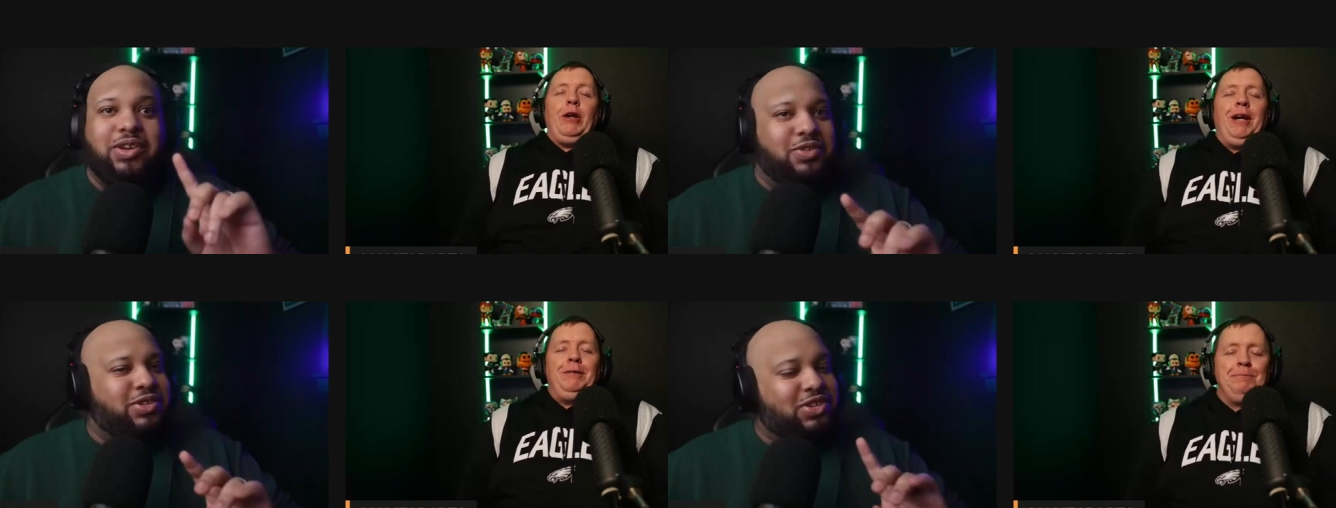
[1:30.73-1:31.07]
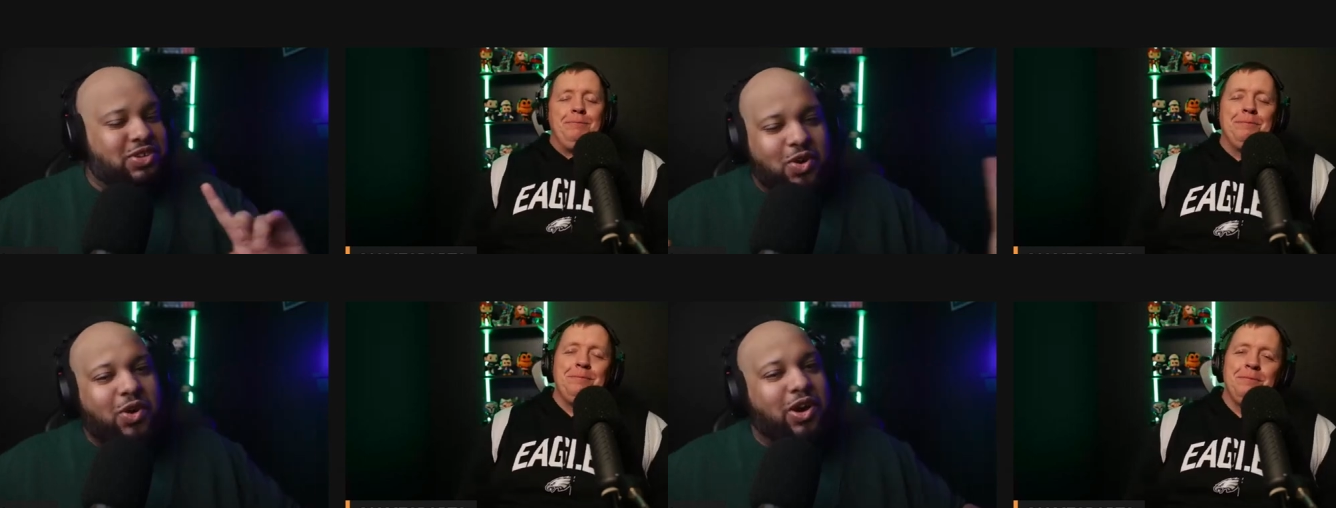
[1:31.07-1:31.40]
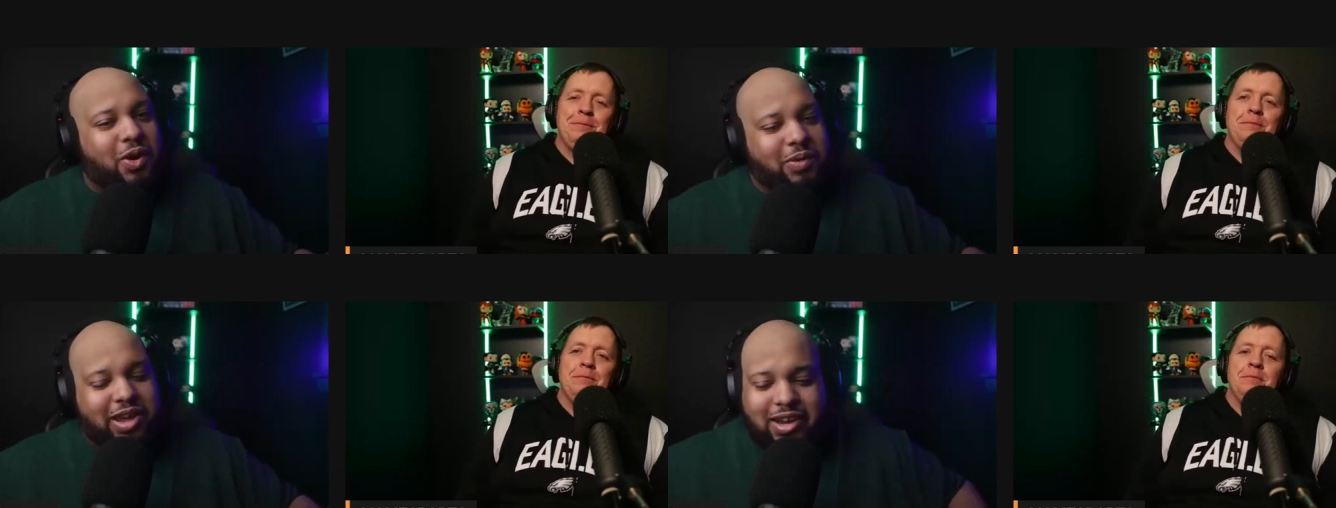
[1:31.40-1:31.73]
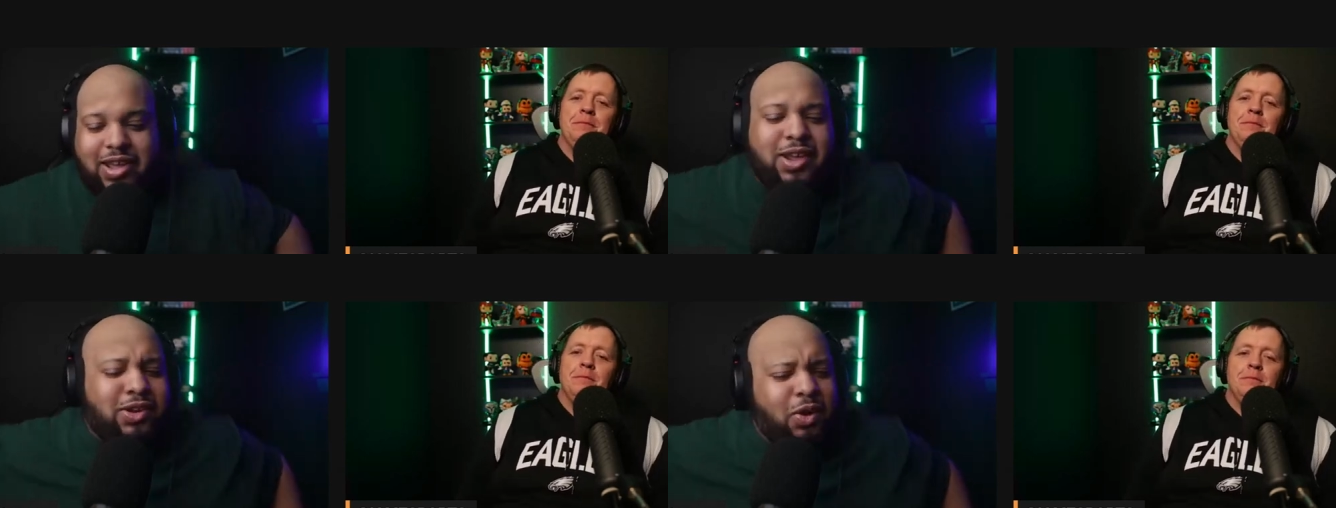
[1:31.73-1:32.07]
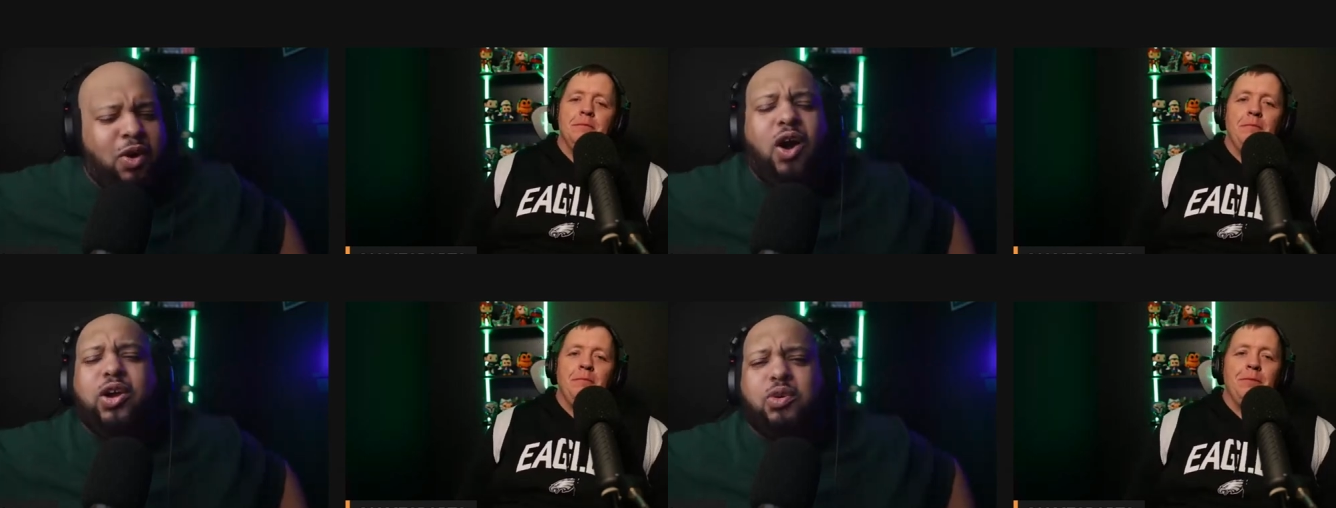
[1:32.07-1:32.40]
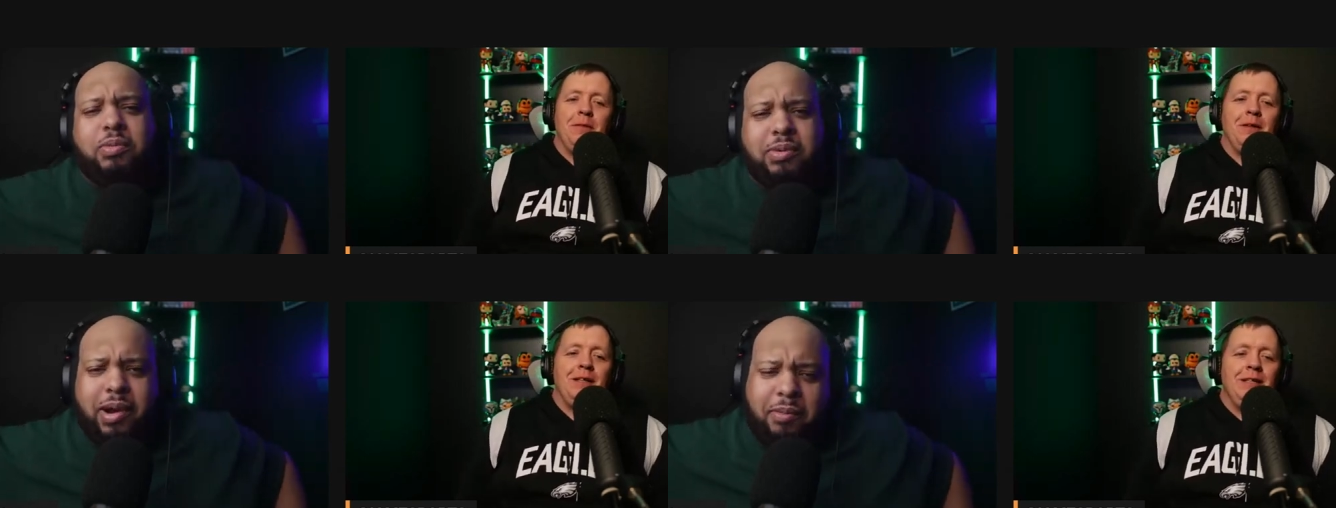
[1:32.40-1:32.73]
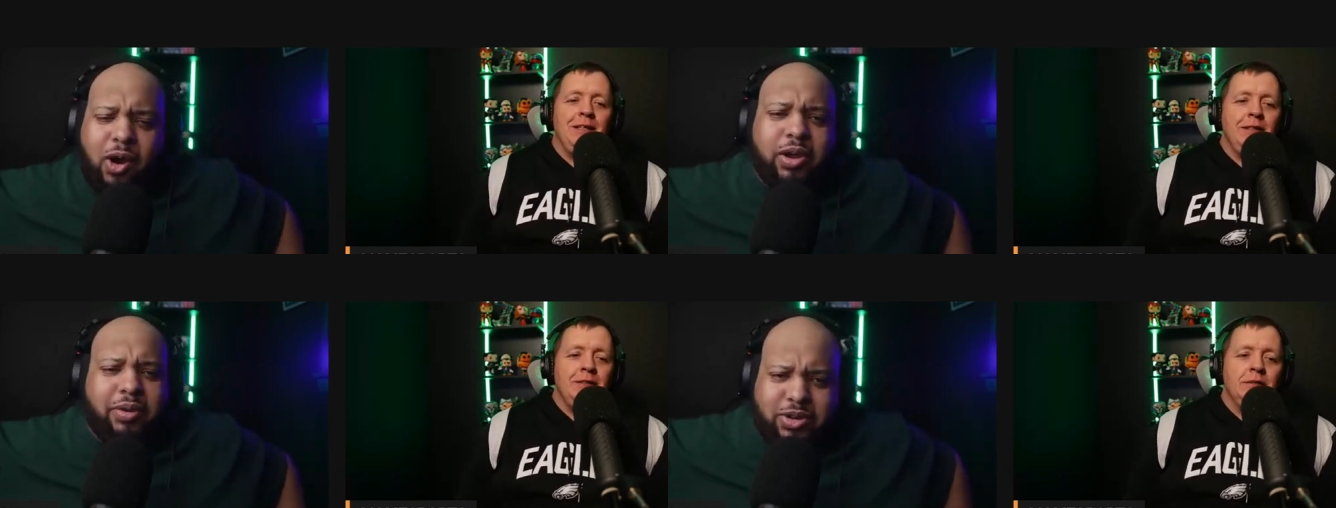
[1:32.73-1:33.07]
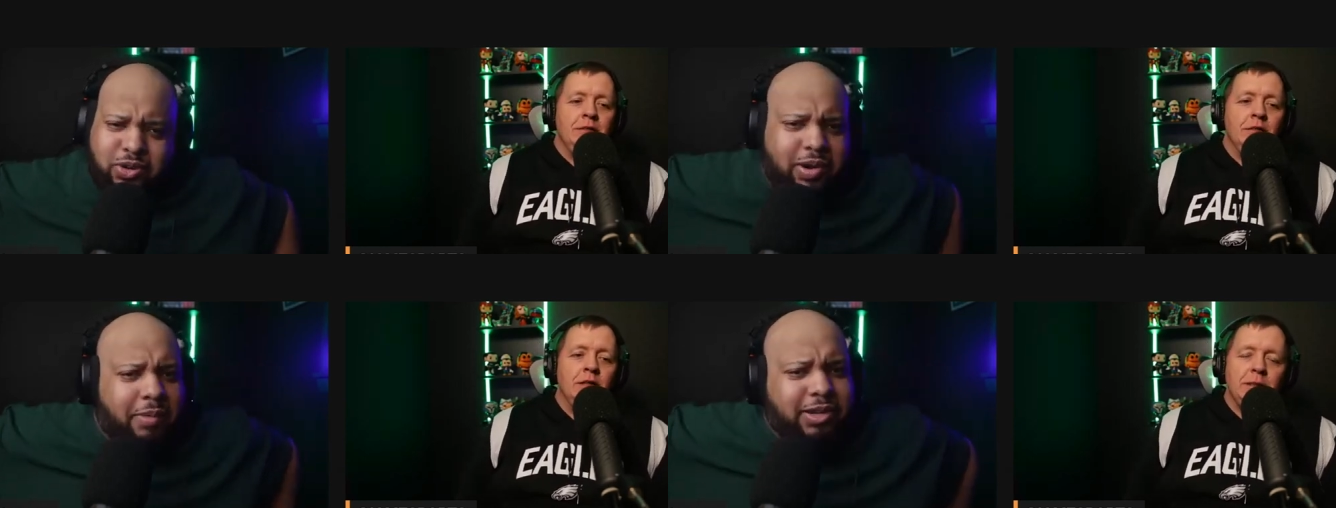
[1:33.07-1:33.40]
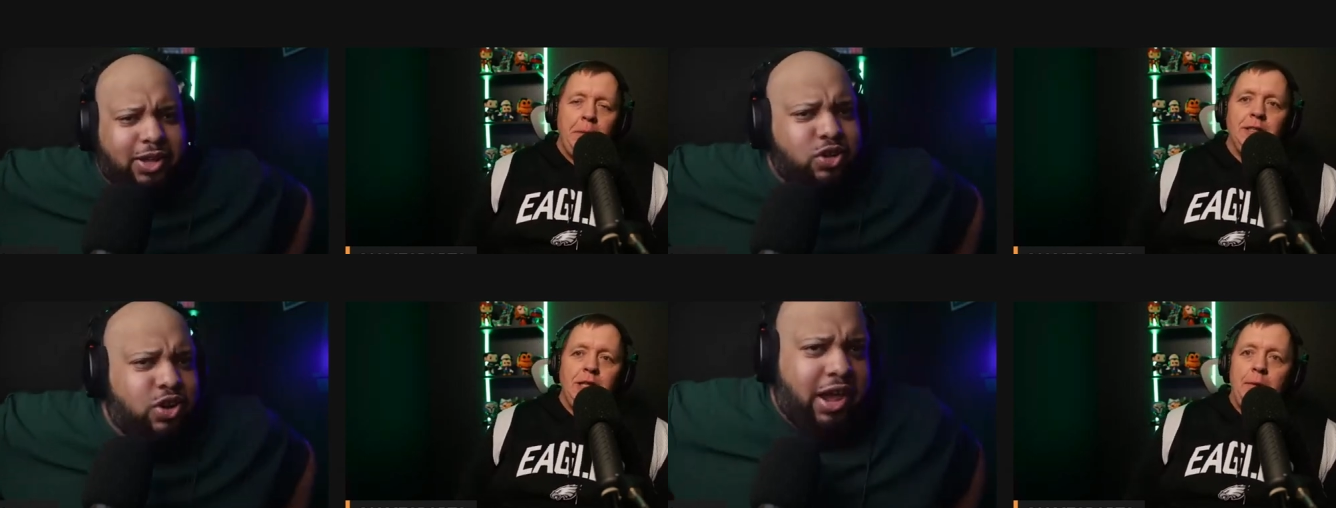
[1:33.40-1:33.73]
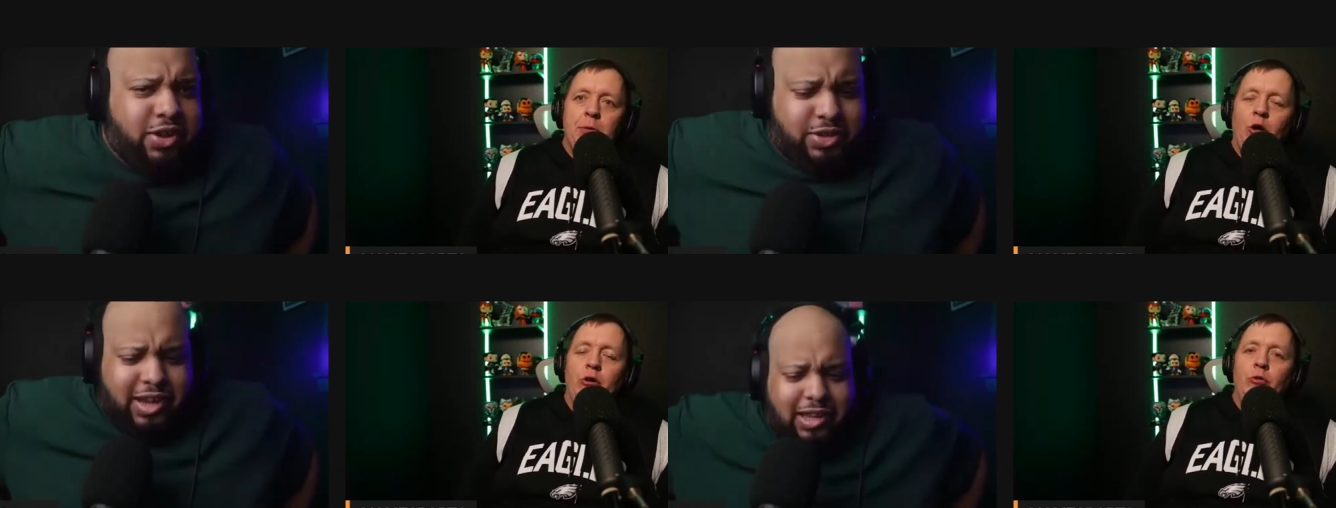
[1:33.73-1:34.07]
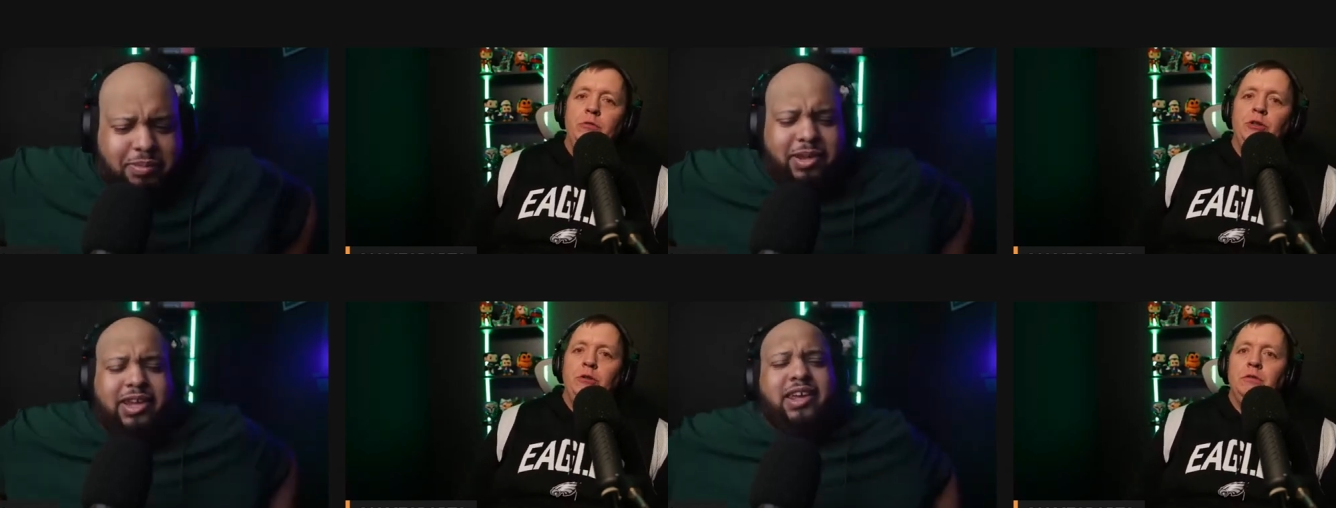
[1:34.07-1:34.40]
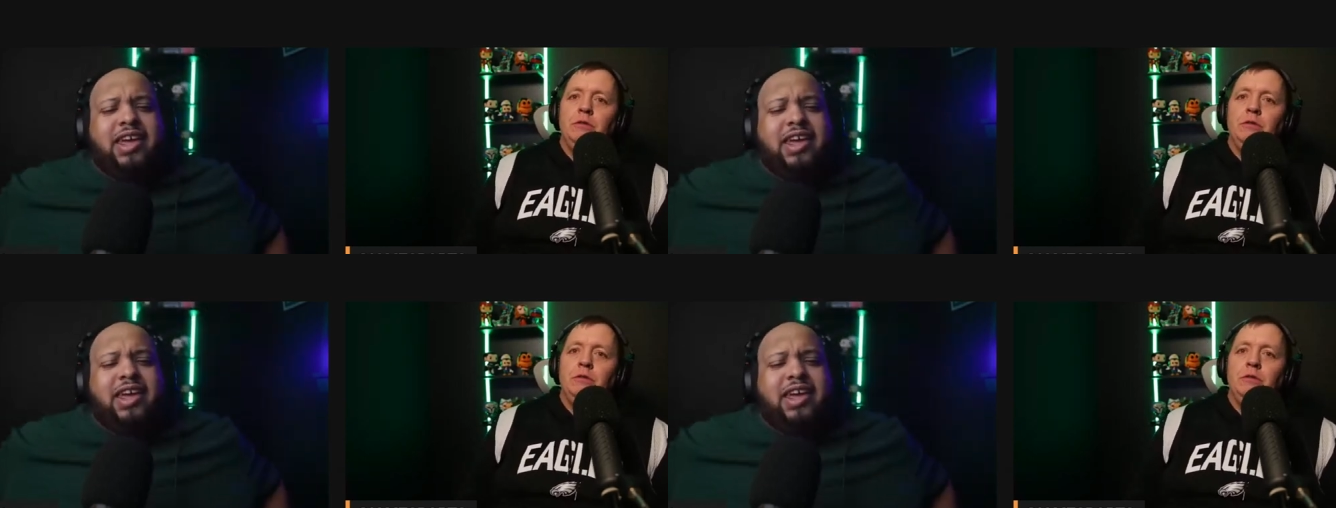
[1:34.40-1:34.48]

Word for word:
Speaker 1: they're, scoring all weekend. Don't argue with me when I'm arguing with you and I'm telling you how you're telling me. You.